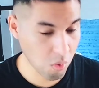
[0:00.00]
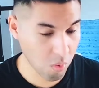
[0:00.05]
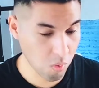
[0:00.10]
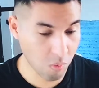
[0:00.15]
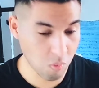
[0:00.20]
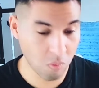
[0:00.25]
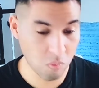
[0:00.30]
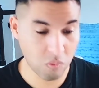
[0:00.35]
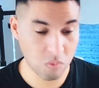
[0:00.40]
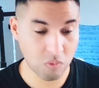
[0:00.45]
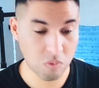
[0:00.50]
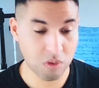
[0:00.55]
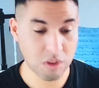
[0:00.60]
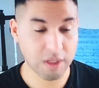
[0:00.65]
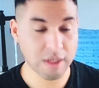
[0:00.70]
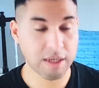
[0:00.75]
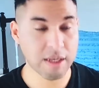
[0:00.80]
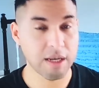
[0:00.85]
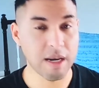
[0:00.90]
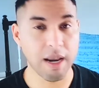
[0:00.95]
Oh,
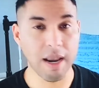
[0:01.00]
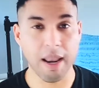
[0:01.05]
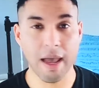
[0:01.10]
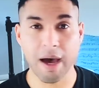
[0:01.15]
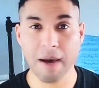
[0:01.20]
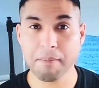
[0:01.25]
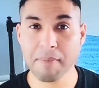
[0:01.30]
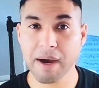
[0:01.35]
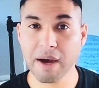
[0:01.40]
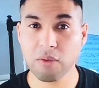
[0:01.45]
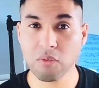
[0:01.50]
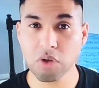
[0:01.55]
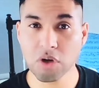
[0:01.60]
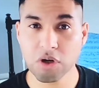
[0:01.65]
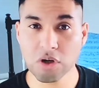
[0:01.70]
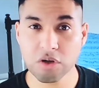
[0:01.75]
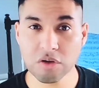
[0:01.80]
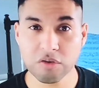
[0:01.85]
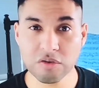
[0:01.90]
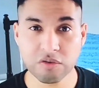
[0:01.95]
Not my
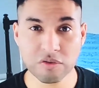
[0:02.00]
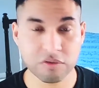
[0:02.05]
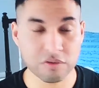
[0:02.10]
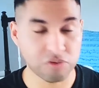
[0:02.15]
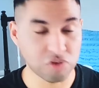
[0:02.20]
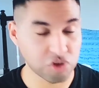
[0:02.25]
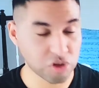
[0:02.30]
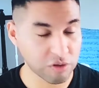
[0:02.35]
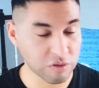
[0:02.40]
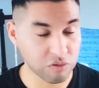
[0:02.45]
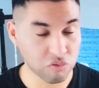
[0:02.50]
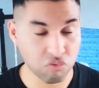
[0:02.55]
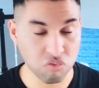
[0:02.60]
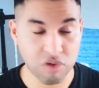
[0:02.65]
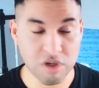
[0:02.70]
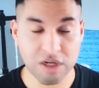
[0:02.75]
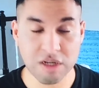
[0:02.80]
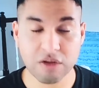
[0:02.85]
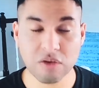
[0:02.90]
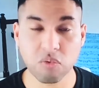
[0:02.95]
words, just
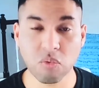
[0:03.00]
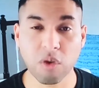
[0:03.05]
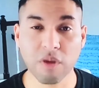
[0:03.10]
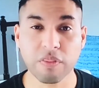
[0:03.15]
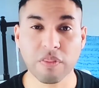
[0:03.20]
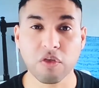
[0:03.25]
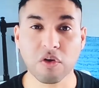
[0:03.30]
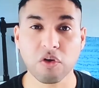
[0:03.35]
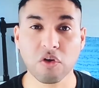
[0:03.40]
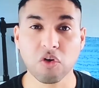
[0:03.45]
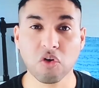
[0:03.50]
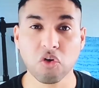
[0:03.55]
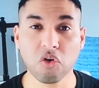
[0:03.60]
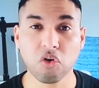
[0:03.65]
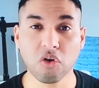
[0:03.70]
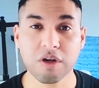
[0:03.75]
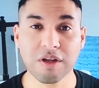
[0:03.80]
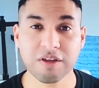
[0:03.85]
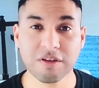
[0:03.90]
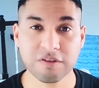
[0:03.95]
reading what the
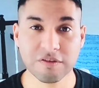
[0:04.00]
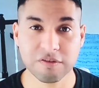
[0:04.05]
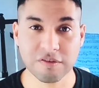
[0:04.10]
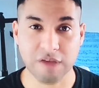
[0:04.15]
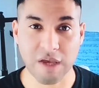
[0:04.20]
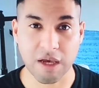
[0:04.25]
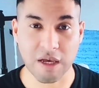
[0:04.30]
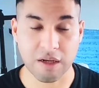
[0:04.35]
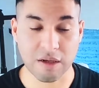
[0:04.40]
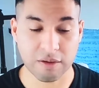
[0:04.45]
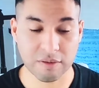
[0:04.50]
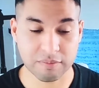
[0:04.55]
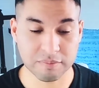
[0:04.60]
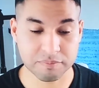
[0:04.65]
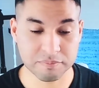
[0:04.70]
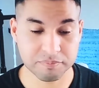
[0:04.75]
Lord said.